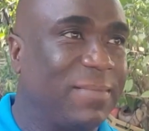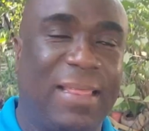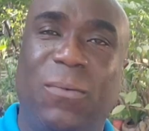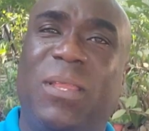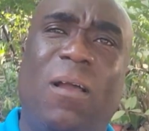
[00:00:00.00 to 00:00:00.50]
I
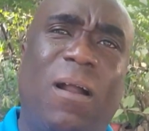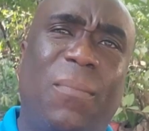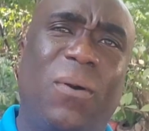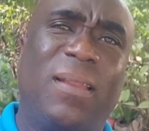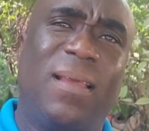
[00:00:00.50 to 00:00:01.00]
think we talk
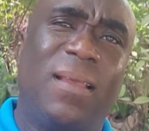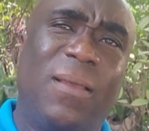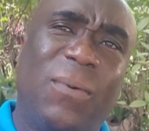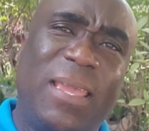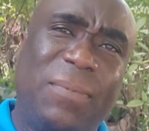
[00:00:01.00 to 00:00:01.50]
about
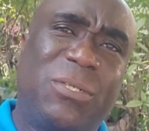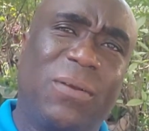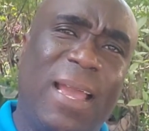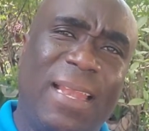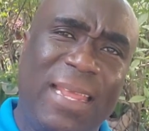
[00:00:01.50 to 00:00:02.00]

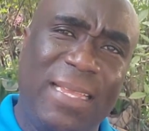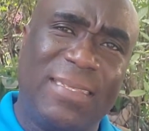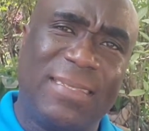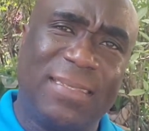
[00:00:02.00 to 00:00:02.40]
capture at least